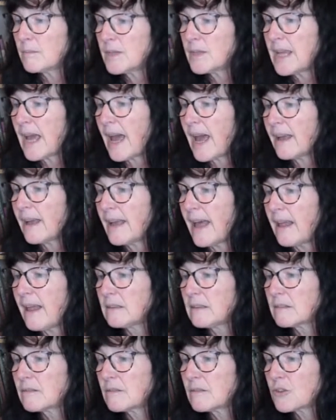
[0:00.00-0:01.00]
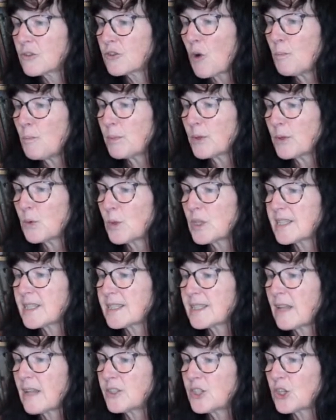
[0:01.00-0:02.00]
Yeah, Trump
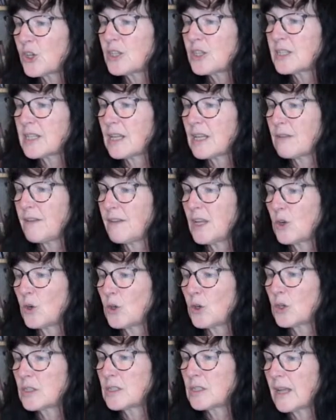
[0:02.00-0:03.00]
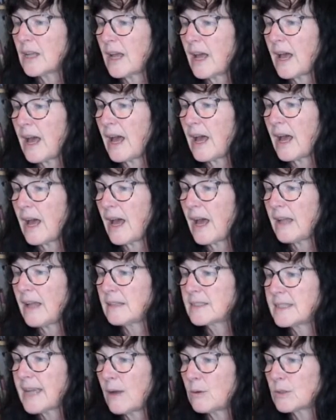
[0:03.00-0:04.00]
would sell dirt if he could. I'll
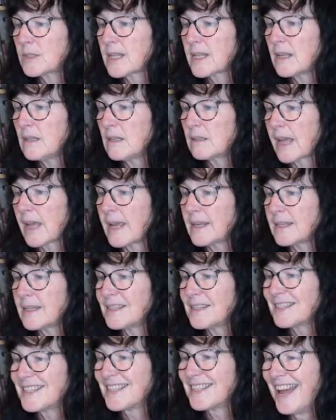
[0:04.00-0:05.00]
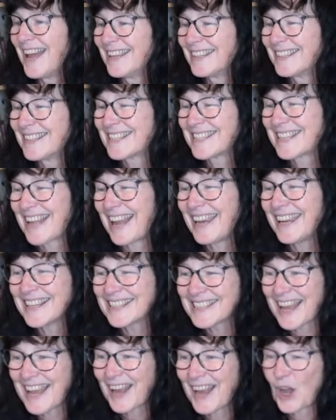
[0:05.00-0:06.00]
doubt he'll get into selling
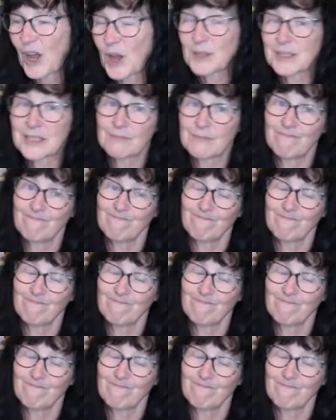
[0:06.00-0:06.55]
tacos.